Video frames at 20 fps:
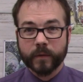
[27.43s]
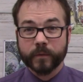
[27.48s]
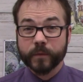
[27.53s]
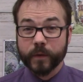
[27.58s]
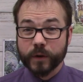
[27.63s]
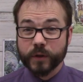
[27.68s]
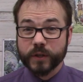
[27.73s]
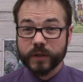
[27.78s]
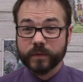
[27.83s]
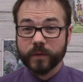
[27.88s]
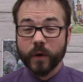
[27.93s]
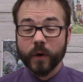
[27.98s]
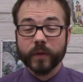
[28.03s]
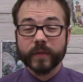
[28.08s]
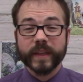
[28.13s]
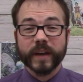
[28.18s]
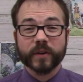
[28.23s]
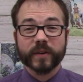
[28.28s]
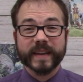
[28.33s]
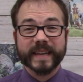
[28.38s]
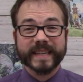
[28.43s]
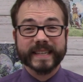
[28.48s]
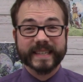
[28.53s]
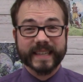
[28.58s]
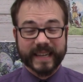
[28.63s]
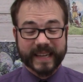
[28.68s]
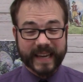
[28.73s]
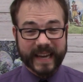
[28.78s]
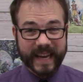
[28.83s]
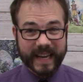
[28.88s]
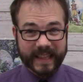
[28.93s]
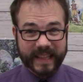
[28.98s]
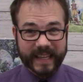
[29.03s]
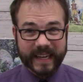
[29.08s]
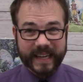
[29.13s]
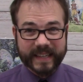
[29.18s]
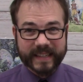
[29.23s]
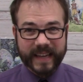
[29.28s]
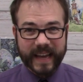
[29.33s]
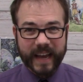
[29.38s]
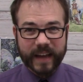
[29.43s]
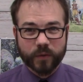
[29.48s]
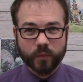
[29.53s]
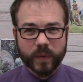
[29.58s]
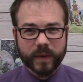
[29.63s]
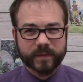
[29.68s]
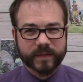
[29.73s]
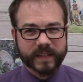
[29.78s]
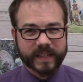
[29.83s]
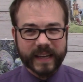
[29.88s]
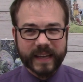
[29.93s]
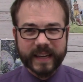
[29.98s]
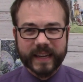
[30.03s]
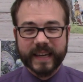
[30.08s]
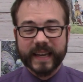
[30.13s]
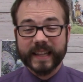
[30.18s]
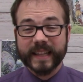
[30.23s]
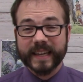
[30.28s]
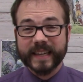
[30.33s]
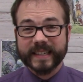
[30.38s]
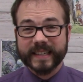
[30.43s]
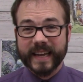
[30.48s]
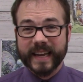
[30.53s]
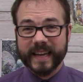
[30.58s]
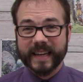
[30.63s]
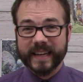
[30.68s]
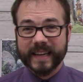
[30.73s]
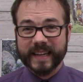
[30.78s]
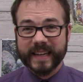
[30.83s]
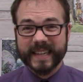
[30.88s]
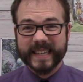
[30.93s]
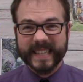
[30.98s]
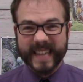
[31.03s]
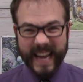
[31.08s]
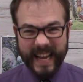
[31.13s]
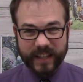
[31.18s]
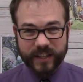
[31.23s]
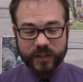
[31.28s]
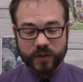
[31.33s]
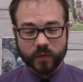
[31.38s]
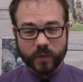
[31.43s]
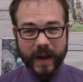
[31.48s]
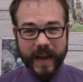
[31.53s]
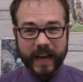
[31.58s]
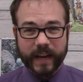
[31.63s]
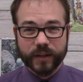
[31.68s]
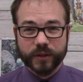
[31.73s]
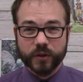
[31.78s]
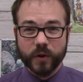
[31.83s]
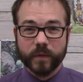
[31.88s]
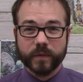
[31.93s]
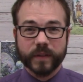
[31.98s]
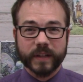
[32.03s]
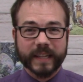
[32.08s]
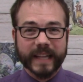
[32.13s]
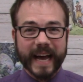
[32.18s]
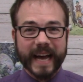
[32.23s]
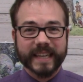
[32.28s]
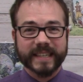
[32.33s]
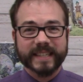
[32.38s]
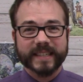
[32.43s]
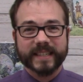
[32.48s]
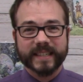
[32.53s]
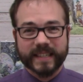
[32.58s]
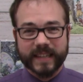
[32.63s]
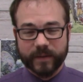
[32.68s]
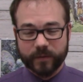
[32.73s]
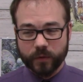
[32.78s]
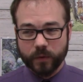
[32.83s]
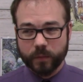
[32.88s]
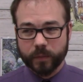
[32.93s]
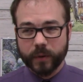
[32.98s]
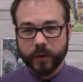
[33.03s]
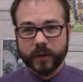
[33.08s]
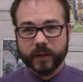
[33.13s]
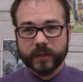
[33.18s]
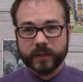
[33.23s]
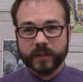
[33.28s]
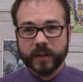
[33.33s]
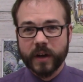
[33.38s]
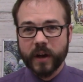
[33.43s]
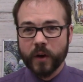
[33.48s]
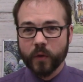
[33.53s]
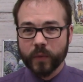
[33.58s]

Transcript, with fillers: First of all, there is Achilles, and we've seen Achilles in an intense rage over the last several books.